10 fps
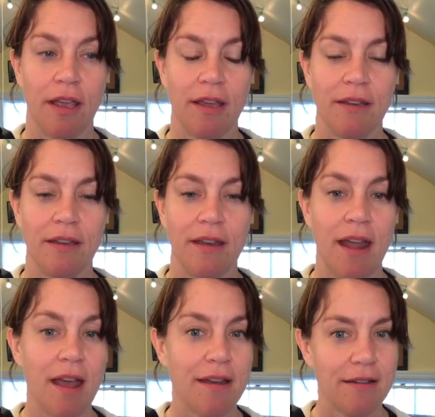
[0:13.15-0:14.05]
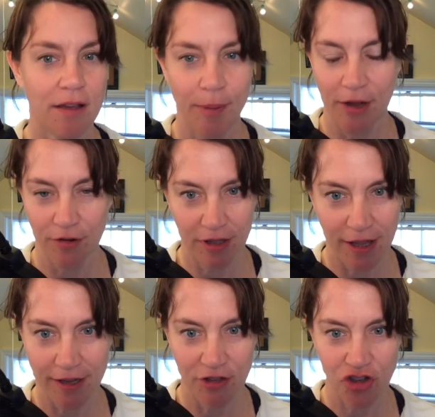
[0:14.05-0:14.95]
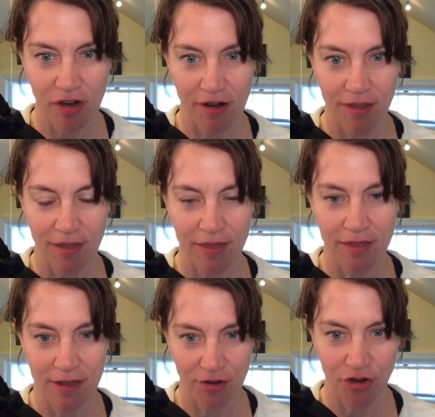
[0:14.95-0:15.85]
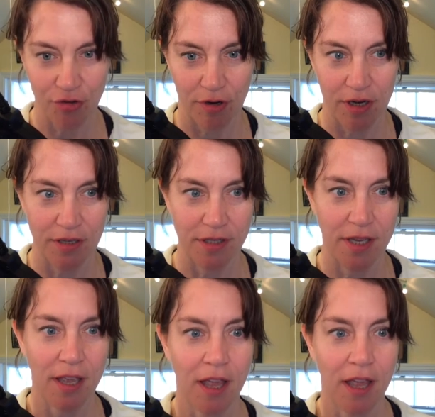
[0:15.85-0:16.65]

and not about clients sharing their stories,